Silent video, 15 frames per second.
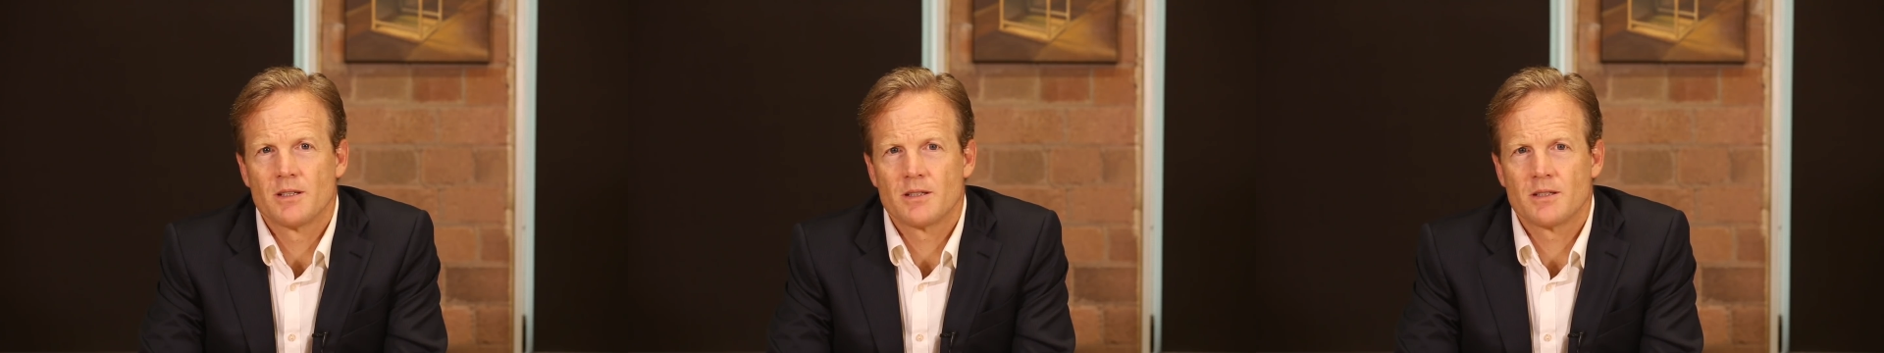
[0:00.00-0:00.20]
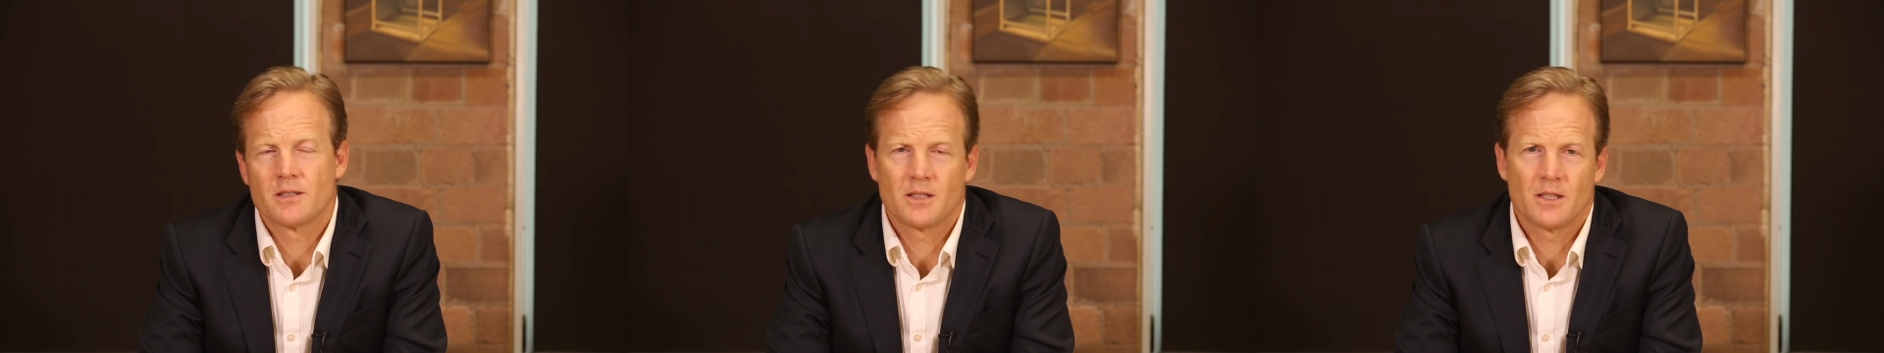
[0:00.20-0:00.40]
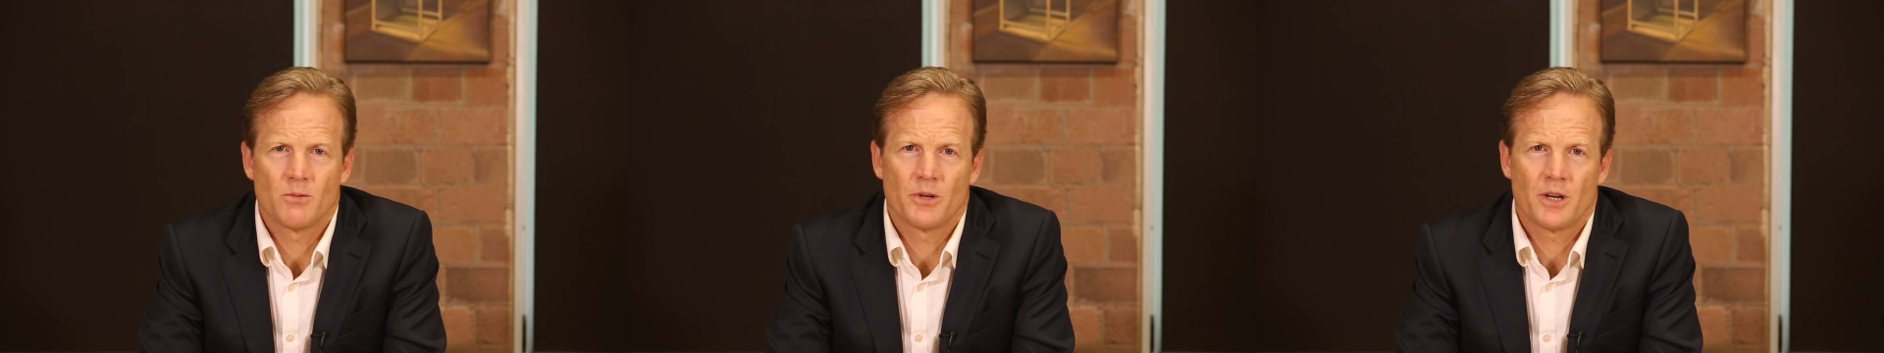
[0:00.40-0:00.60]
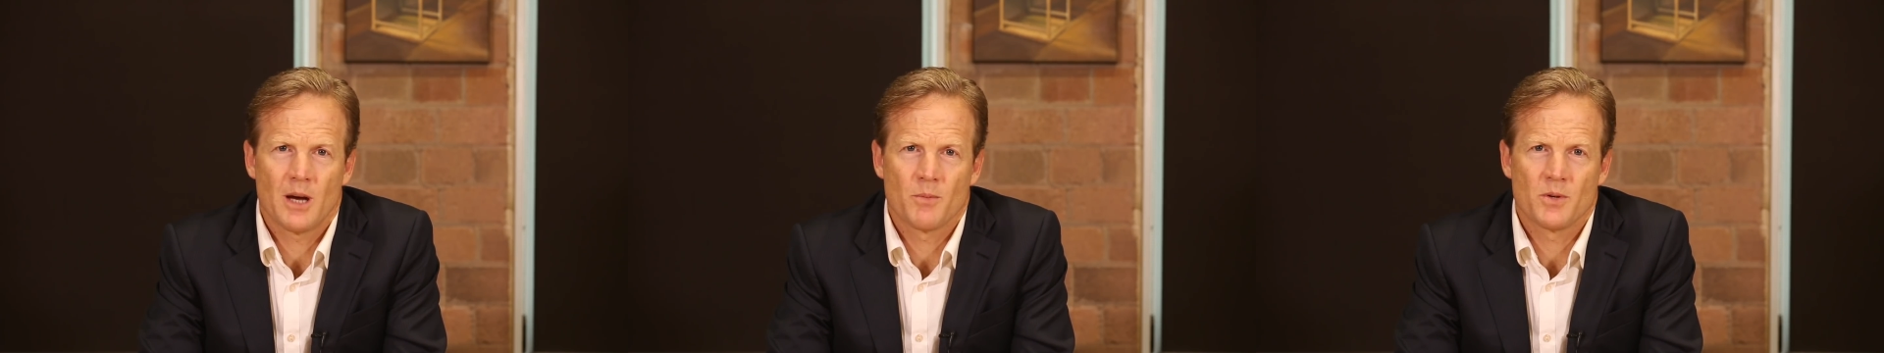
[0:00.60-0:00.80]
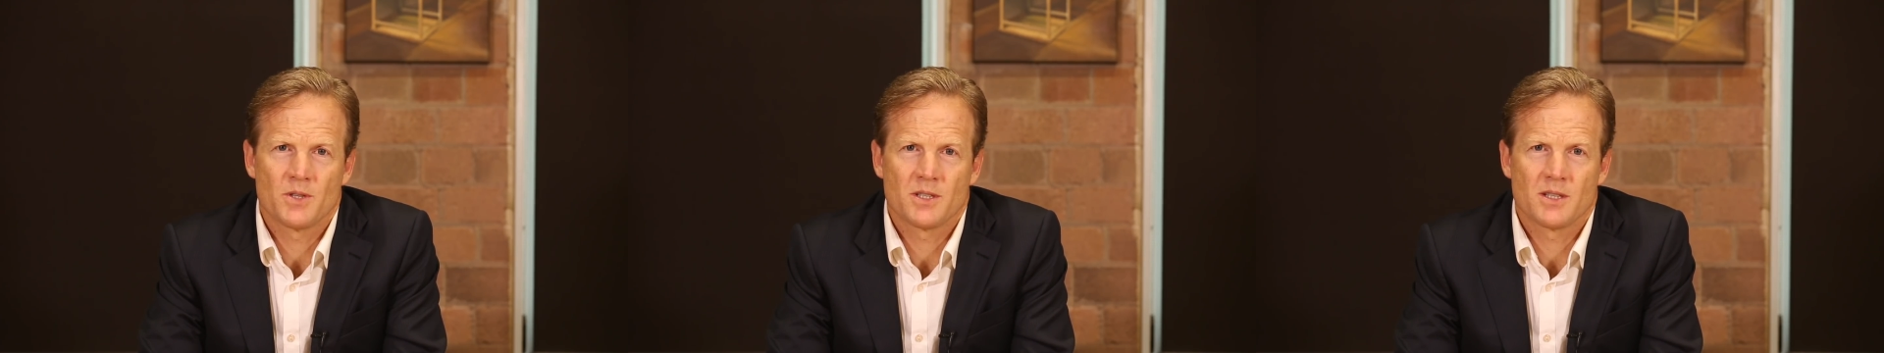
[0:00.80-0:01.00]
to see what
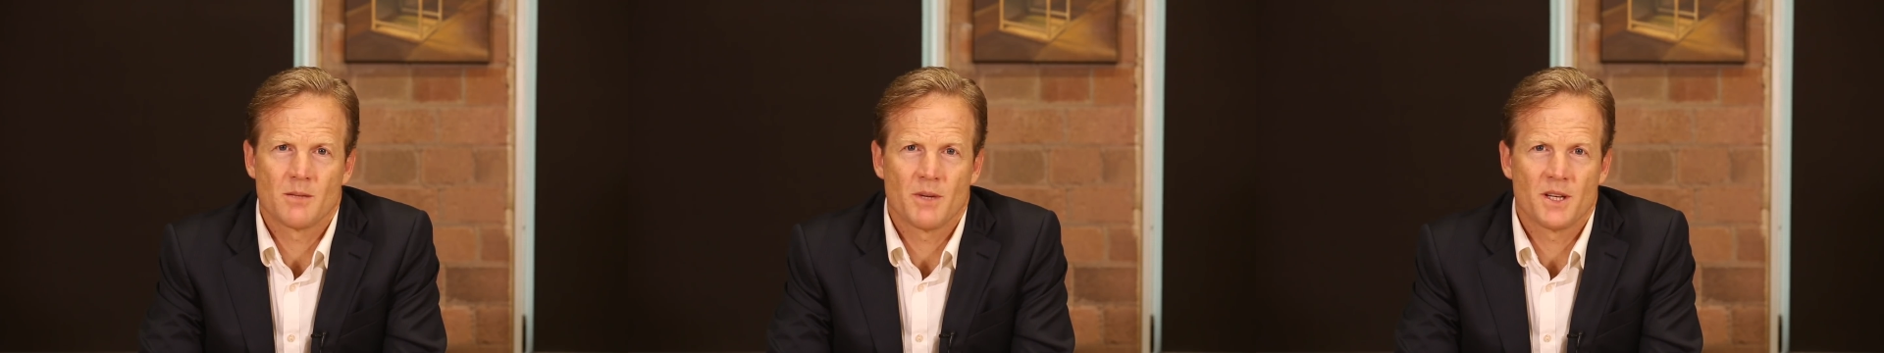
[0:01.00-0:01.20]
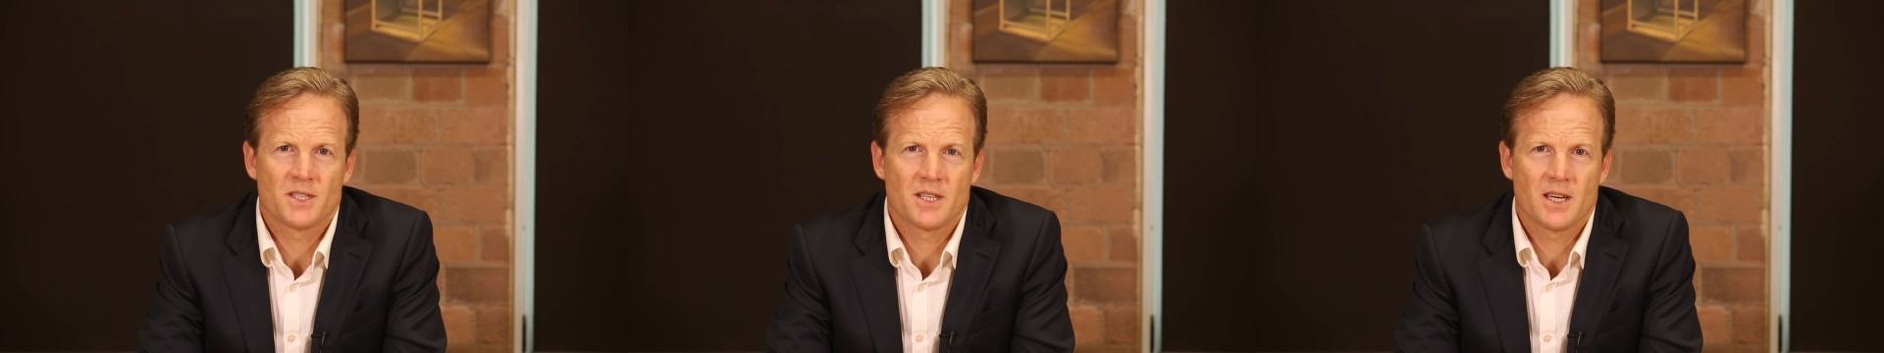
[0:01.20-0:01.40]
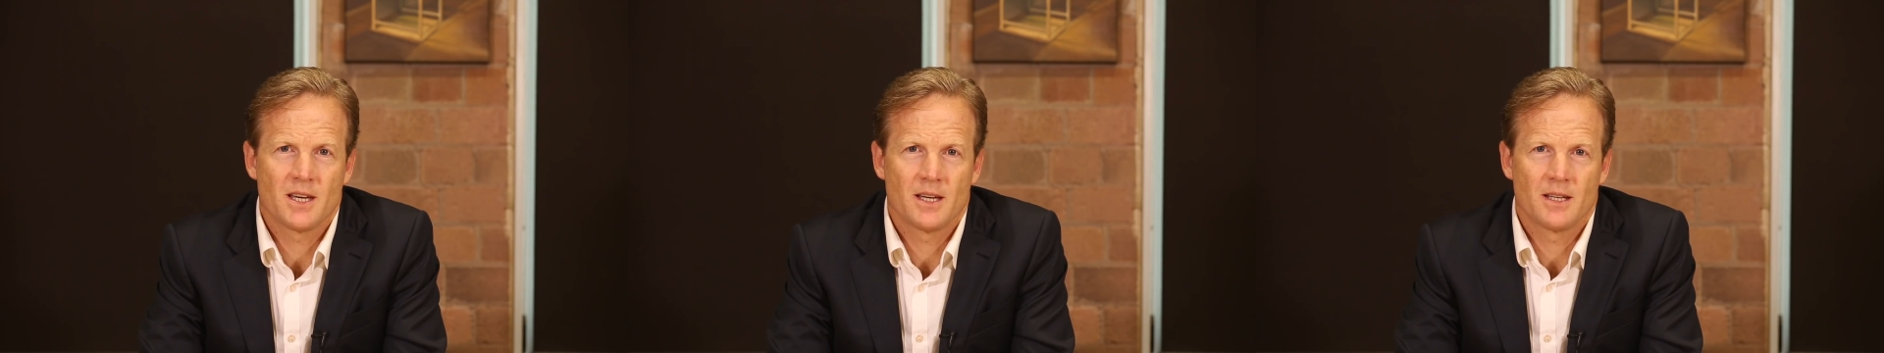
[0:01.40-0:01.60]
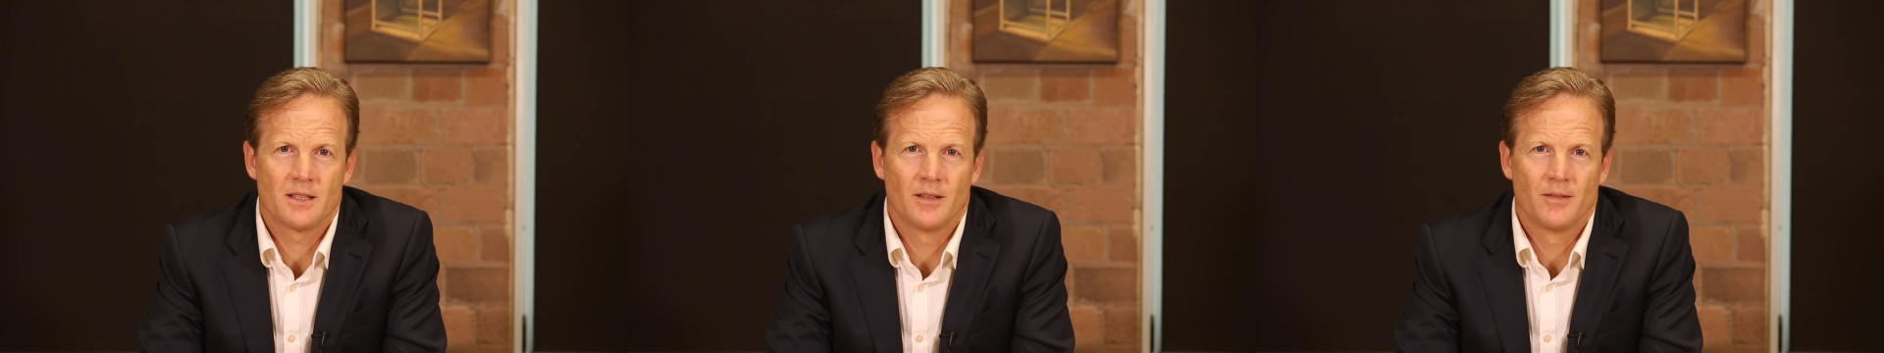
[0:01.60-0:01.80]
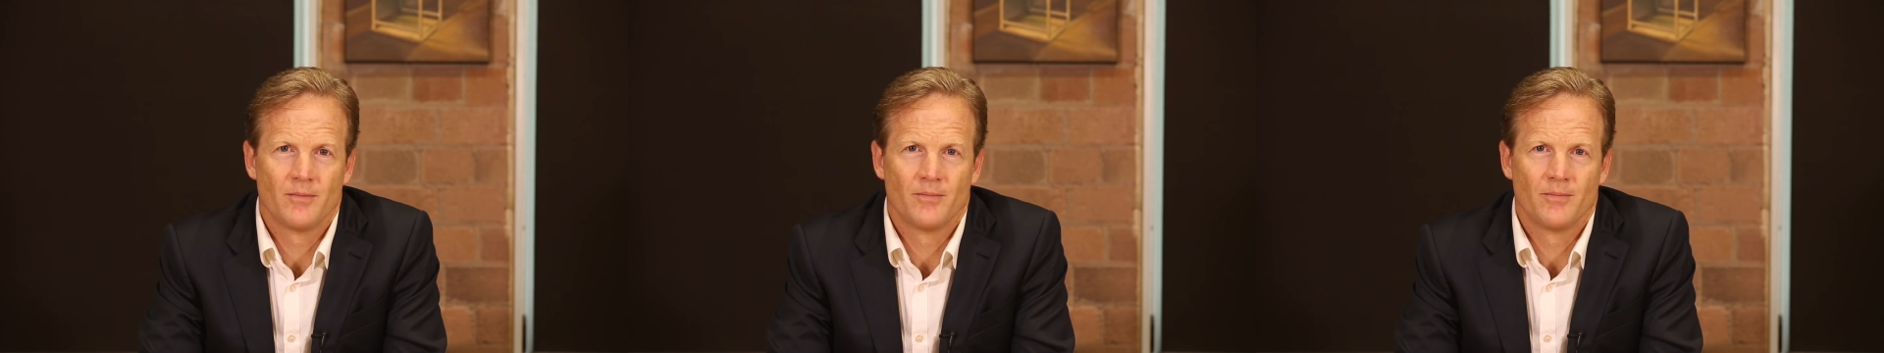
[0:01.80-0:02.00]
happens in the months
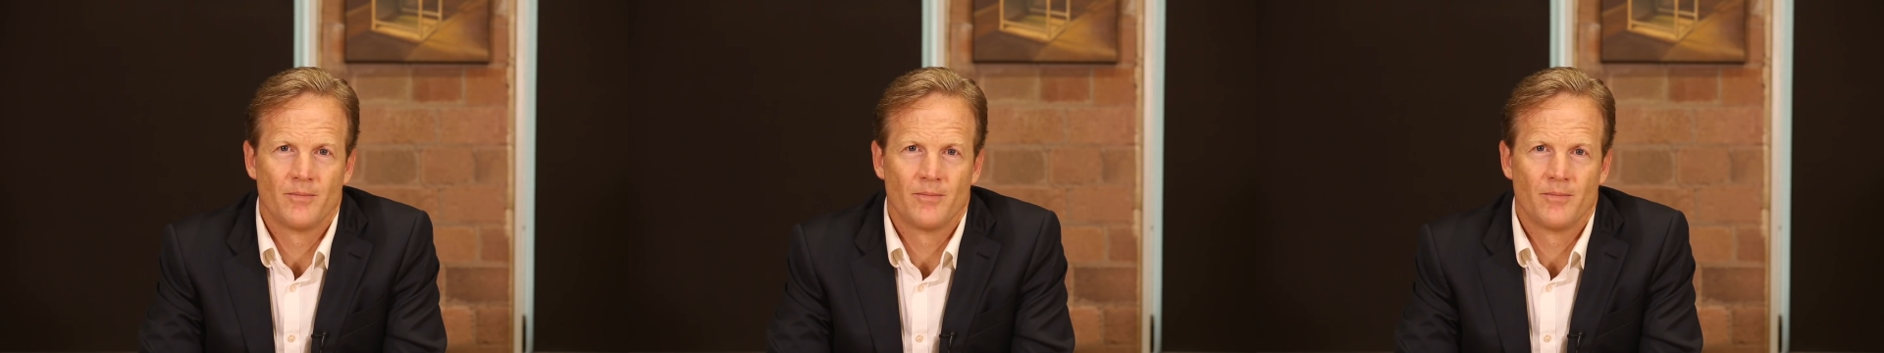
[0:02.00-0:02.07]
ahead.